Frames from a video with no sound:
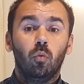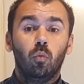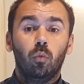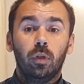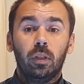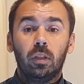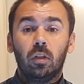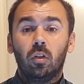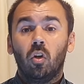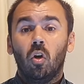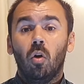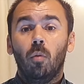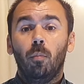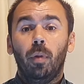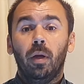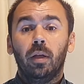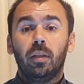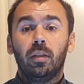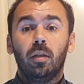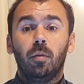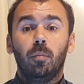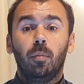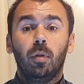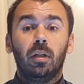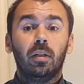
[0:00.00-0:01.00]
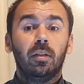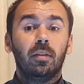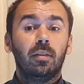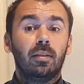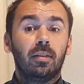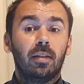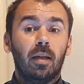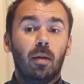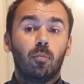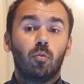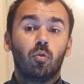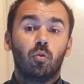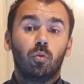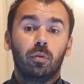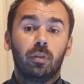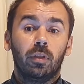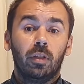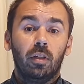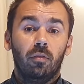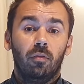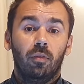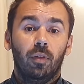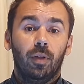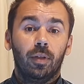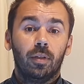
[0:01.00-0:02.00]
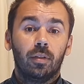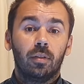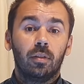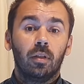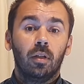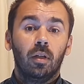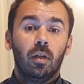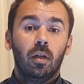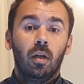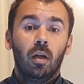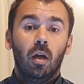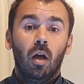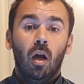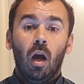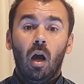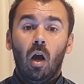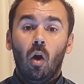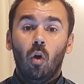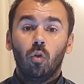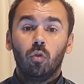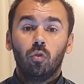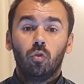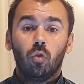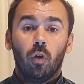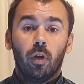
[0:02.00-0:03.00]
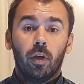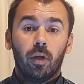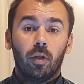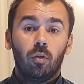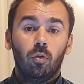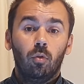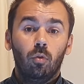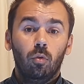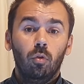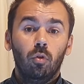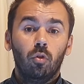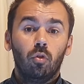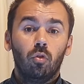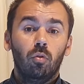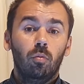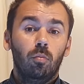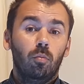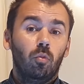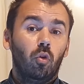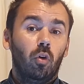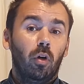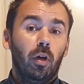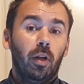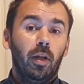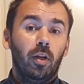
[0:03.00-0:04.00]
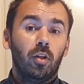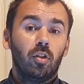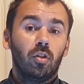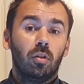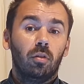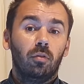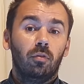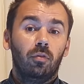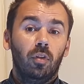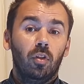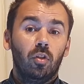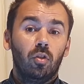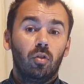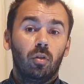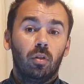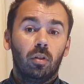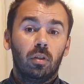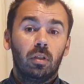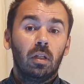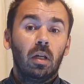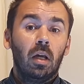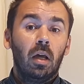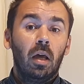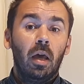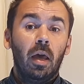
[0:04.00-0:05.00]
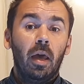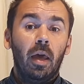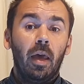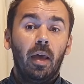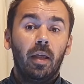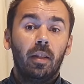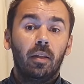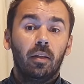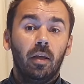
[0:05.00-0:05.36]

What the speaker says: with compatible Samsung TVs, Auto EQ room correction features, and